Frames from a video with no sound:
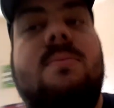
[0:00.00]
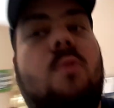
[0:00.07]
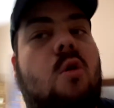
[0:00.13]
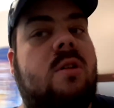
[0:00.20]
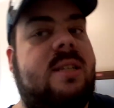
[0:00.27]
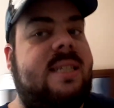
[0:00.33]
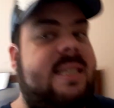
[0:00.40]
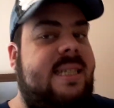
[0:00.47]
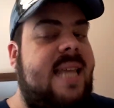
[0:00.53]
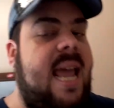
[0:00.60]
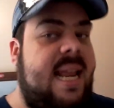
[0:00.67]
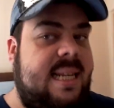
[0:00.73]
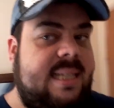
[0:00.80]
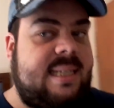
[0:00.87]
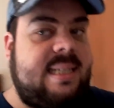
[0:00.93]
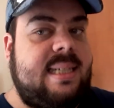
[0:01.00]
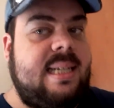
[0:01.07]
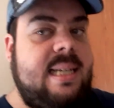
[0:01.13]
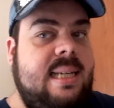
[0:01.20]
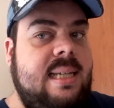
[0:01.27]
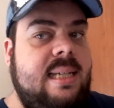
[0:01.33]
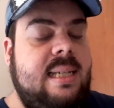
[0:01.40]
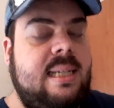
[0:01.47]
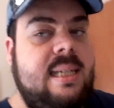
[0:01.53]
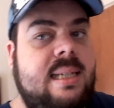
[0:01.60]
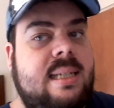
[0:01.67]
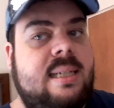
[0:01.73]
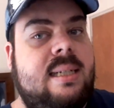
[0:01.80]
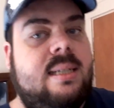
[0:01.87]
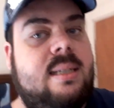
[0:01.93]
more sense
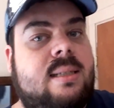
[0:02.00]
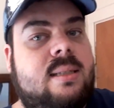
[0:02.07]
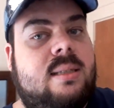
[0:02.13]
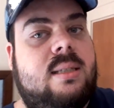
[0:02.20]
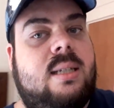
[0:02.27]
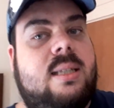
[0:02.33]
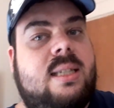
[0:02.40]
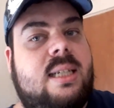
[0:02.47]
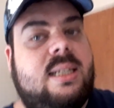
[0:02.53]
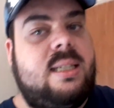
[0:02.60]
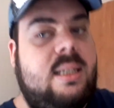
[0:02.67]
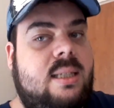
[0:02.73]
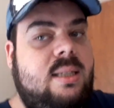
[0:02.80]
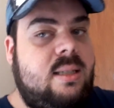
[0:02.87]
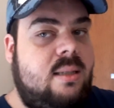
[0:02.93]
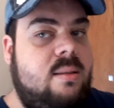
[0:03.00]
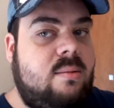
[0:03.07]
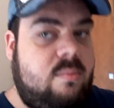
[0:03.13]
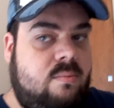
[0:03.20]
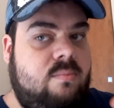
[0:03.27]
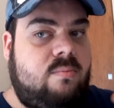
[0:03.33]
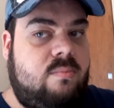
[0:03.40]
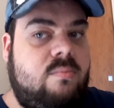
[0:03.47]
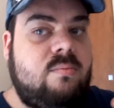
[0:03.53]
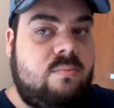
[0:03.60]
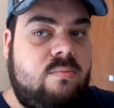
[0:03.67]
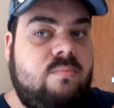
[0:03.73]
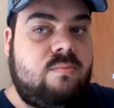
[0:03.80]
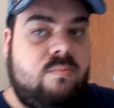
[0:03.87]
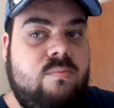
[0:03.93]
to just
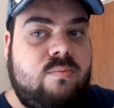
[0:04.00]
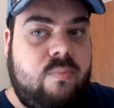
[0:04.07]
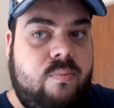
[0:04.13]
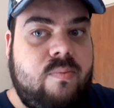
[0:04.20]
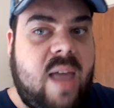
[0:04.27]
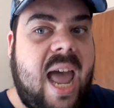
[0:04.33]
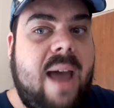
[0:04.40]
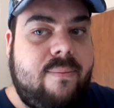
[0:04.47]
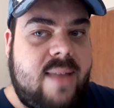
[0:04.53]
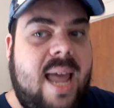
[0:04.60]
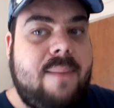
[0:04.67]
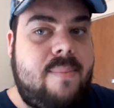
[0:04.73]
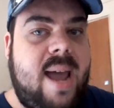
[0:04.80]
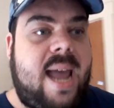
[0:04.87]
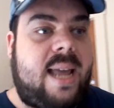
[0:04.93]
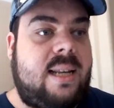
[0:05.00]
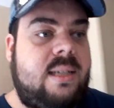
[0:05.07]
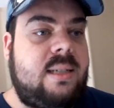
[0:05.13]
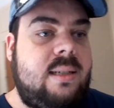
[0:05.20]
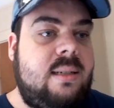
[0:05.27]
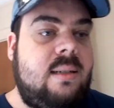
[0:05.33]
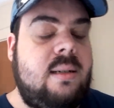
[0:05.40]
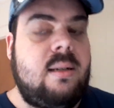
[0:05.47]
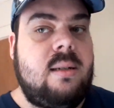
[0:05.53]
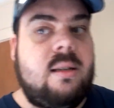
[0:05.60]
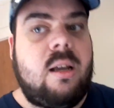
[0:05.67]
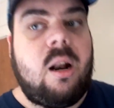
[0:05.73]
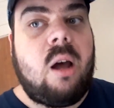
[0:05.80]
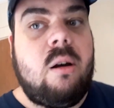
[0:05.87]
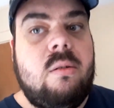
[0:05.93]
have that match.
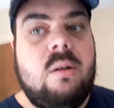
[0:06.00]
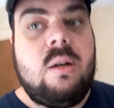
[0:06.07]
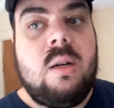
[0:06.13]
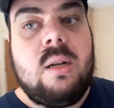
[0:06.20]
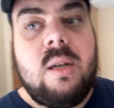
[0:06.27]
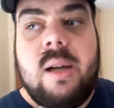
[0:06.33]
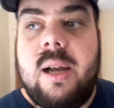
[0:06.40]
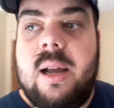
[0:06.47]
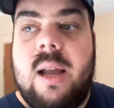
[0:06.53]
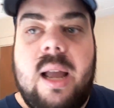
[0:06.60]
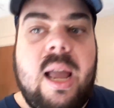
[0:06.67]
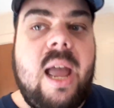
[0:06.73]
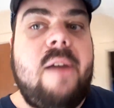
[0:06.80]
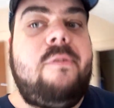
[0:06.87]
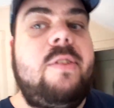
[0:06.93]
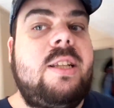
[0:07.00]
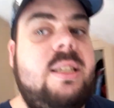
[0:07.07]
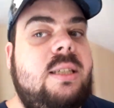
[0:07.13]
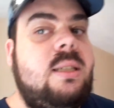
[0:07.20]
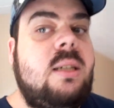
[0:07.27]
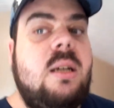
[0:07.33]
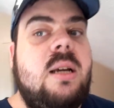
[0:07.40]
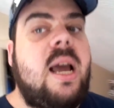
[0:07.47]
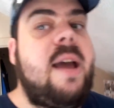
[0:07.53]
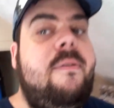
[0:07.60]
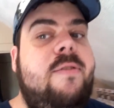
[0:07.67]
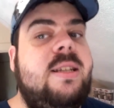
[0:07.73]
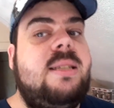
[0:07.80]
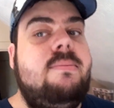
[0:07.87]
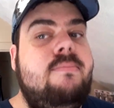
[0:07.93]
If
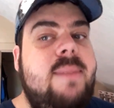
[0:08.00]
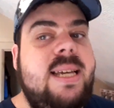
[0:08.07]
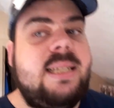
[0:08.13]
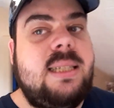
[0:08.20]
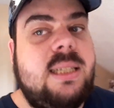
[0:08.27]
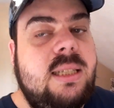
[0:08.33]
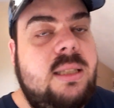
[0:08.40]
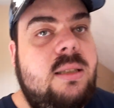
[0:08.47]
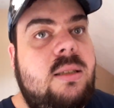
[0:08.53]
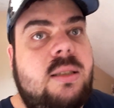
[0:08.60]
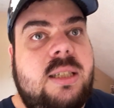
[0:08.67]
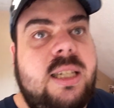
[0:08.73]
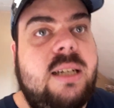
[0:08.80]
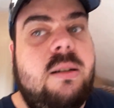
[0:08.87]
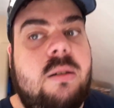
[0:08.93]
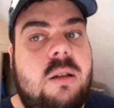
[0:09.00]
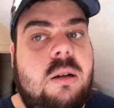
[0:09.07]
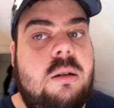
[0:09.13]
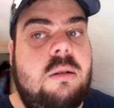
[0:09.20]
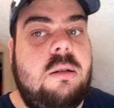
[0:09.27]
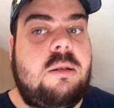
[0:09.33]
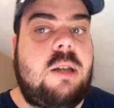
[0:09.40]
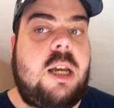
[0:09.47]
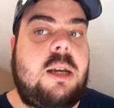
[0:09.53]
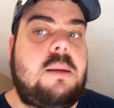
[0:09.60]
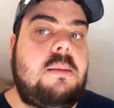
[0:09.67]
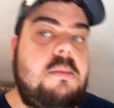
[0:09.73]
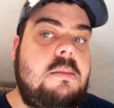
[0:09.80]
it's Miz and Ziggler, it's like,